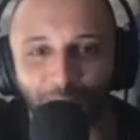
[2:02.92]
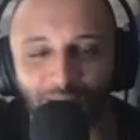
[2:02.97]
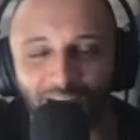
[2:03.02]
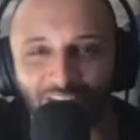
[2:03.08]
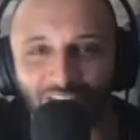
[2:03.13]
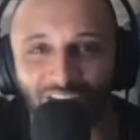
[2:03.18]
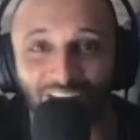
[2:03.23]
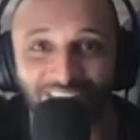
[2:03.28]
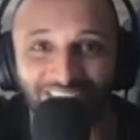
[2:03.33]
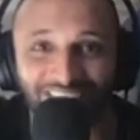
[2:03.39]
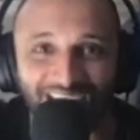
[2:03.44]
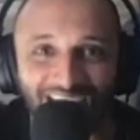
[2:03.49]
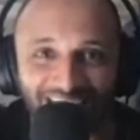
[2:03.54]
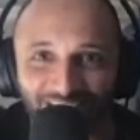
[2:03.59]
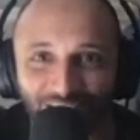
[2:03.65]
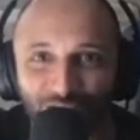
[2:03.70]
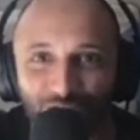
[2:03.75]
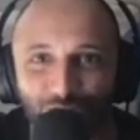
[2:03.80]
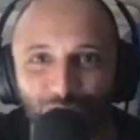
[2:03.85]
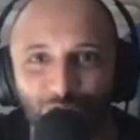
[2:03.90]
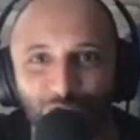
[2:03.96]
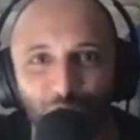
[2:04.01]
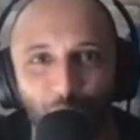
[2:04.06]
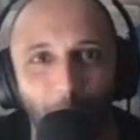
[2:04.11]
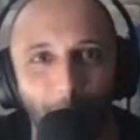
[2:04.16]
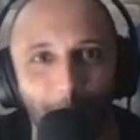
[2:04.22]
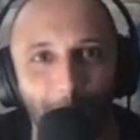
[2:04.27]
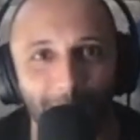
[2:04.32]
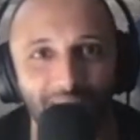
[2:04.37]
the background at the
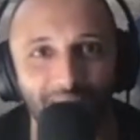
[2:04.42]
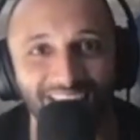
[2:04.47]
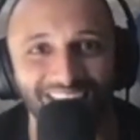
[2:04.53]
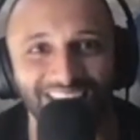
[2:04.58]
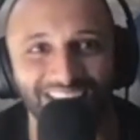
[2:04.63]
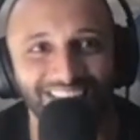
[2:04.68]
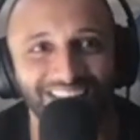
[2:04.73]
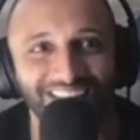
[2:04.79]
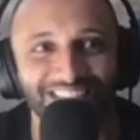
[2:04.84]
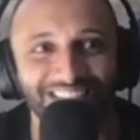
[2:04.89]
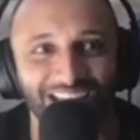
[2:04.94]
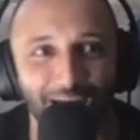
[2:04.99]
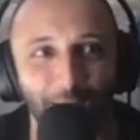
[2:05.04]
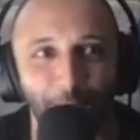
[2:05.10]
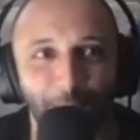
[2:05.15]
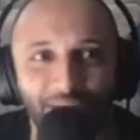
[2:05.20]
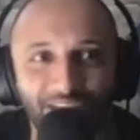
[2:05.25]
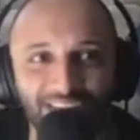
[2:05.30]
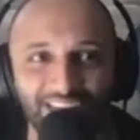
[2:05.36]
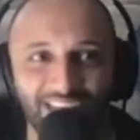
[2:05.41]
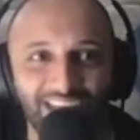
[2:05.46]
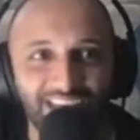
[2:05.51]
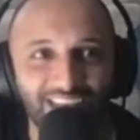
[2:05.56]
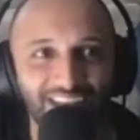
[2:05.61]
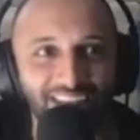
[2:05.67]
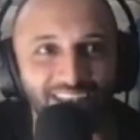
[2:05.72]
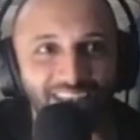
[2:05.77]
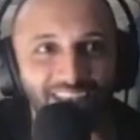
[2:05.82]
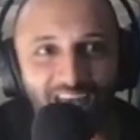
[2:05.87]
studio making this happen
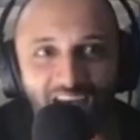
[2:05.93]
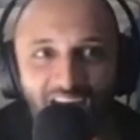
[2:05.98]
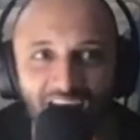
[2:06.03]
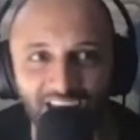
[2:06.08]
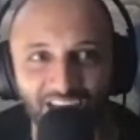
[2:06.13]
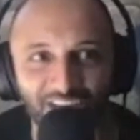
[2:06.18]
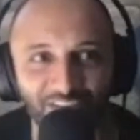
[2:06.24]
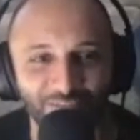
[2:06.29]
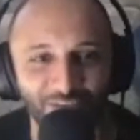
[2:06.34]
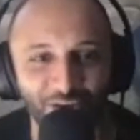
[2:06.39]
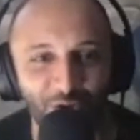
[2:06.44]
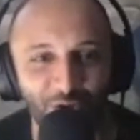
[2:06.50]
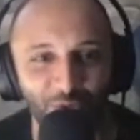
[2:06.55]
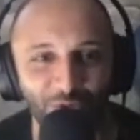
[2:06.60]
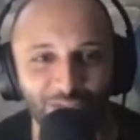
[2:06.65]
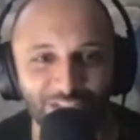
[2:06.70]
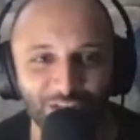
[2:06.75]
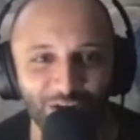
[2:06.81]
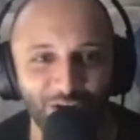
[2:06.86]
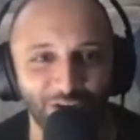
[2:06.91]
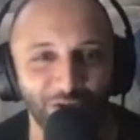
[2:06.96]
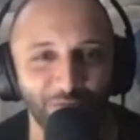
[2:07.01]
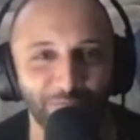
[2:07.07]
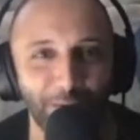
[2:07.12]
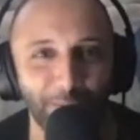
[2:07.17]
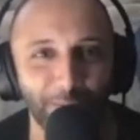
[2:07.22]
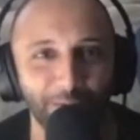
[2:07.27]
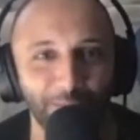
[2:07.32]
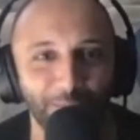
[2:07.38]
live. What's going on,
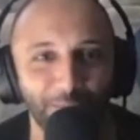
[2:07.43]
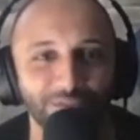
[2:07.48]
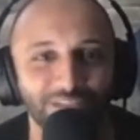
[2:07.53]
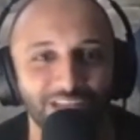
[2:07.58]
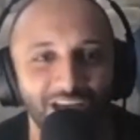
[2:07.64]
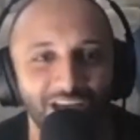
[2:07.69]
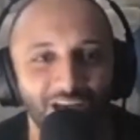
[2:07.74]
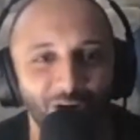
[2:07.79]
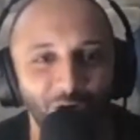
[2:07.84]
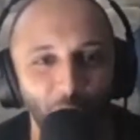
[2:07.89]
my peoples?